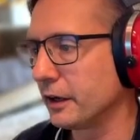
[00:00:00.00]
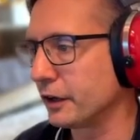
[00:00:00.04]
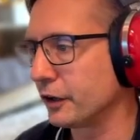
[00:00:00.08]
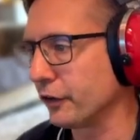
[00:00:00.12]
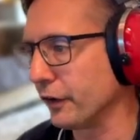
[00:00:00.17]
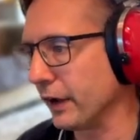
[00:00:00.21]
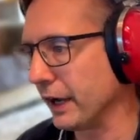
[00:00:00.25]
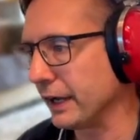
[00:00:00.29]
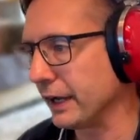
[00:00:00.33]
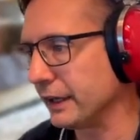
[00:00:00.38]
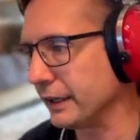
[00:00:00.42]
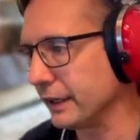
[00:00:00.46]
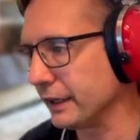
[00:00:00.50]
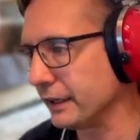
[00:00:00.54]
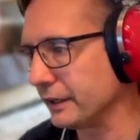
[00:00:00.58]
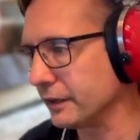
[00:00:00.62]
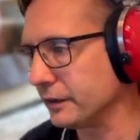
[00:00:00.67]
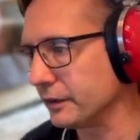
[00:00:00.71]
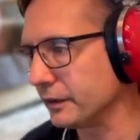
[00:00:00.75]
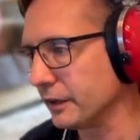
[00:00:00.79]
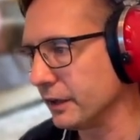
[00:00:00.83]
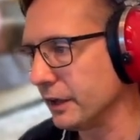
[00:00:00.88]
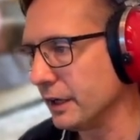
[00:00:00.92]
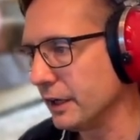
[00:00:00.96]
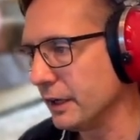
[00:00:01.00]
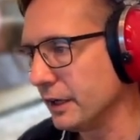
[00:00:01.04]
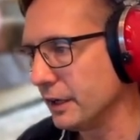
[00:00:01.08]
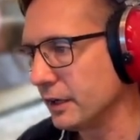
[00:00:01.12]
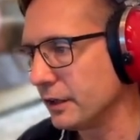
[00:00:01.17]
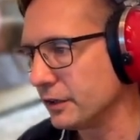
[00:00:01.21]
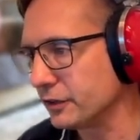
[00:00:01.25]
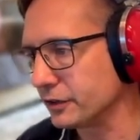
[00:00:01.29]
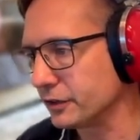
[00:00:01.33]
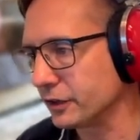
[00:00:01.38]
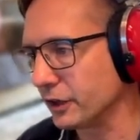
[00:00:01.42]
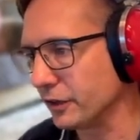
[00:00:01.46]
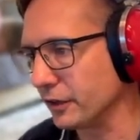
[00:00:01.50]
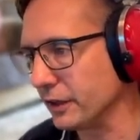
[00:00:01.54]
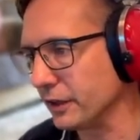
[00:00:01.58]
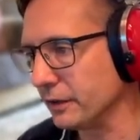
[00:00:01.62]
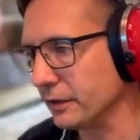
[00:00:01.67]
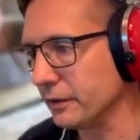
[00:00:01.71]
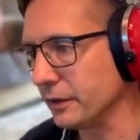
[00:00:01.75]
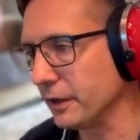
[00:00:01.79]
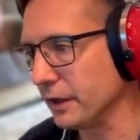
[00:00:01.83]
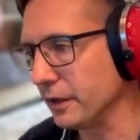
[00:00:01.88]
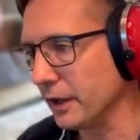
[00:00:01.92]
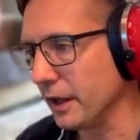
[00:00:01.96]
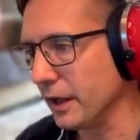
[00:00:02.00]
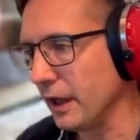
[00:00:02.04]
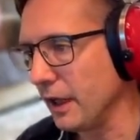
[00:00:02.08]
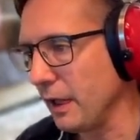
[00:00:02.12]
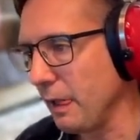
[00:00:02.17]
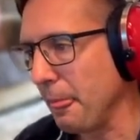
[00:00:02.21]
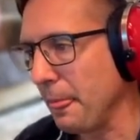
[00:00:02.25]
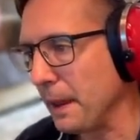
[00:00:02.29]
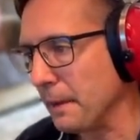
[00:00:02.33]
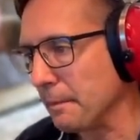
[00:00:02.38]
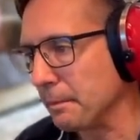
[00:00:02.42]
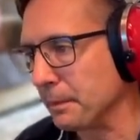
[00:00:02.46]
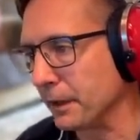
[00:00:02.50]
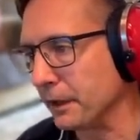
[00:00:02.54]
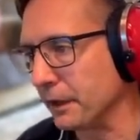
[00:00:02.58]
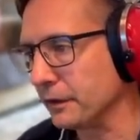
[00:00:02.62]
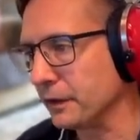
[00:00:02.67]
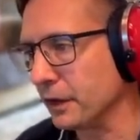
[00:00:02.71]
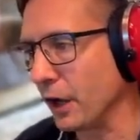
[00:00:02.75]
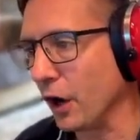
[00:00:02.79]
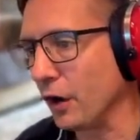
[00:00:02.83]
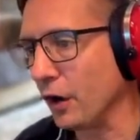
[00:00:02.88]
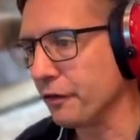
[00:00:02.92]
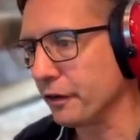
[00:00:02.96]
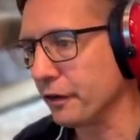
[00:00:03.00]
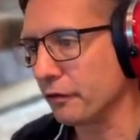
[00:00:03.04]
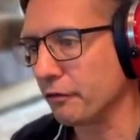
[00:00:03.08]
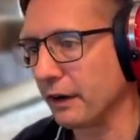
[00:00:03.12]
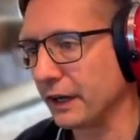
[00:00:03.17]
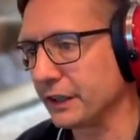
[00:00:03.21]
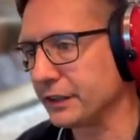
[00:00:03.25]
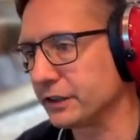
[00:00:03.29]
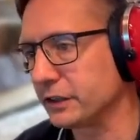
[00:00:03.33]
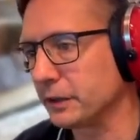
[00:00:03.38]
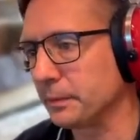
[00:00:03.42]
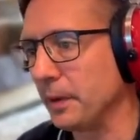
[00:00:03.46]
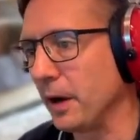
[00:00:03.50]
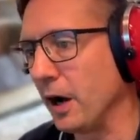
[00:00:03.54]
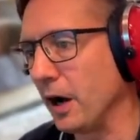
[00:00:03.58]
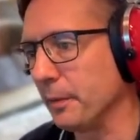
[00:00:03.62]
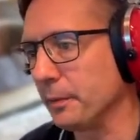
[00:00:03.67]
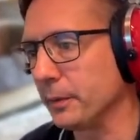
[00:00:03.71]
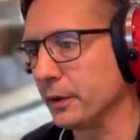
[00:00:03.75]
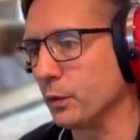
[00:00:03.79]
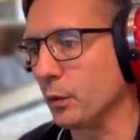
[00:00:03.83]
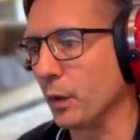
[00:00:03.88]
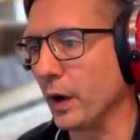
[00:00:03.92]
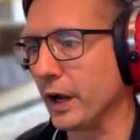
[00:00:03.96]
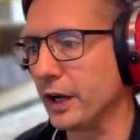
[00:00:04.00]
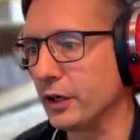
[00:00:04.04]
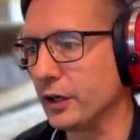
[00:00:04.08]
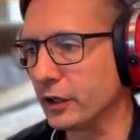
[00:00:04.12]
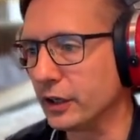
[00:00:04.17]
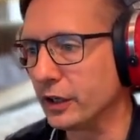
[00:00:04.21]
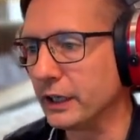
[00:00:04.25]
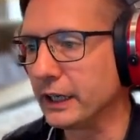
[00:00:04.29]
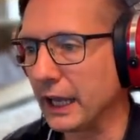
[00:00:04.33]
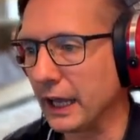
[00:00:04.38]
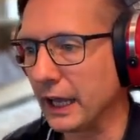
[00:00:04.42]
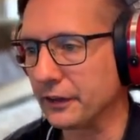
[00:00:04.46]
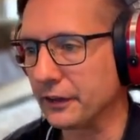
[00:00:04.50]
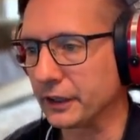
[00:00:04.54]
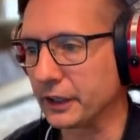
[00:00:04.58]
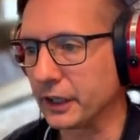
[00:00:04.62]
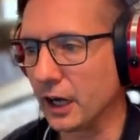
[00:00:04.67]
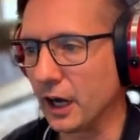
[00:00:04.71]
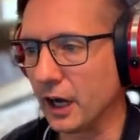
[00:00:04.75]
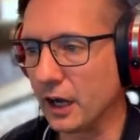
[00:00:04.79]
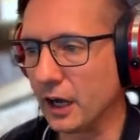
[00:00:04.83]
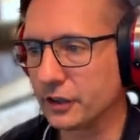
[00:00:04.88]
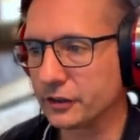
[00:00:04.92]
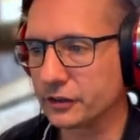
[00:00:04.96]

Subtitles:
created it. So that over at Race Department, where you can get the cars